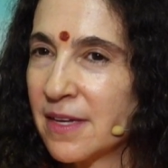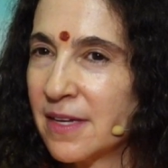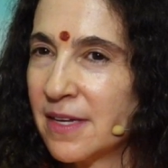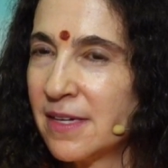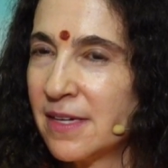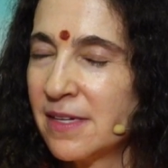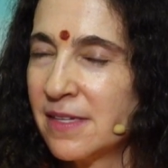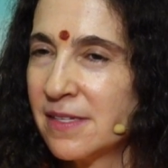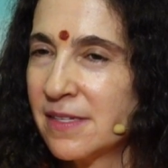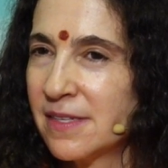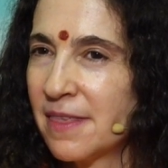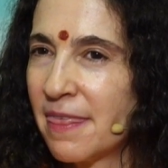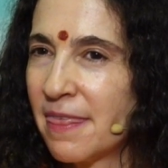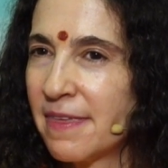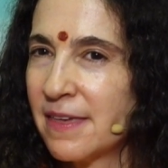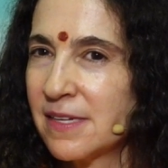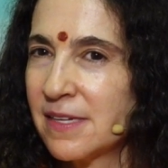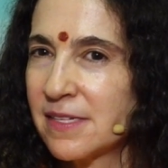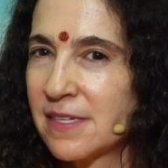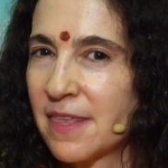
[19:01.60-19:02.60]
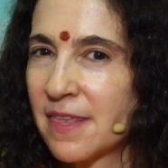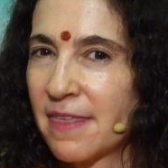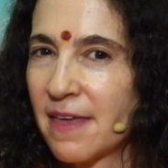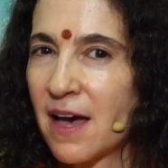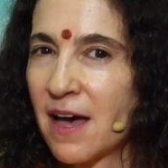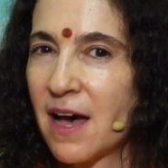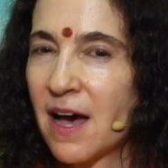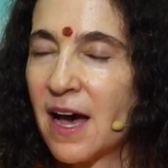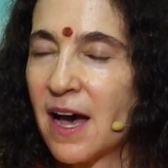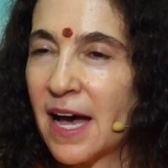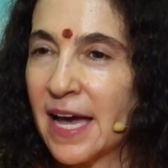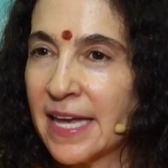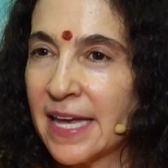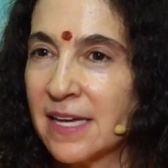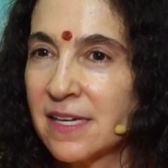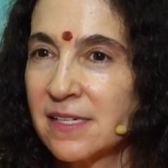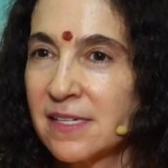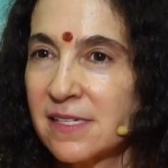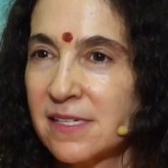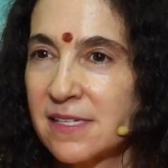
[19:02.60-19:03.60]
is this the
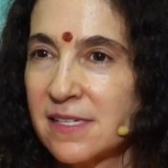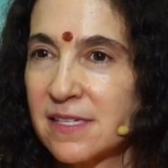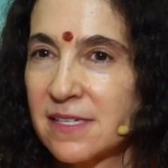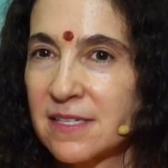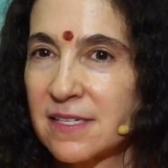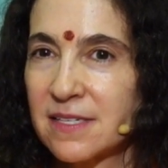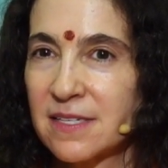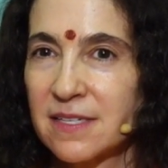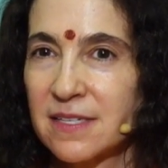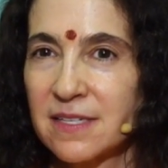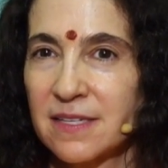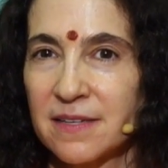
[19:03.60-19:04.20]
highest